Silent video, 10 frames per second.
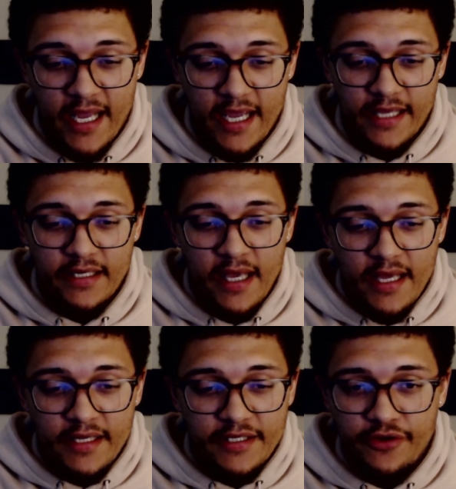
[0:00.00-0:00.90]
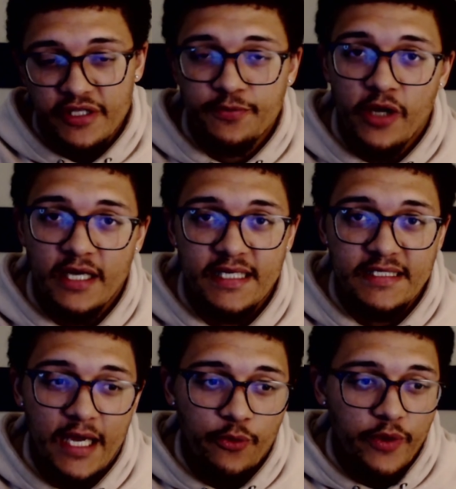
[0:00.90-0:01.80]
And during this
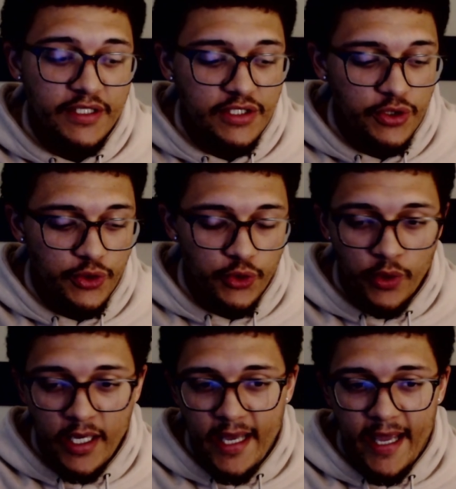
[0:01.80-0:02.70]
process, I went to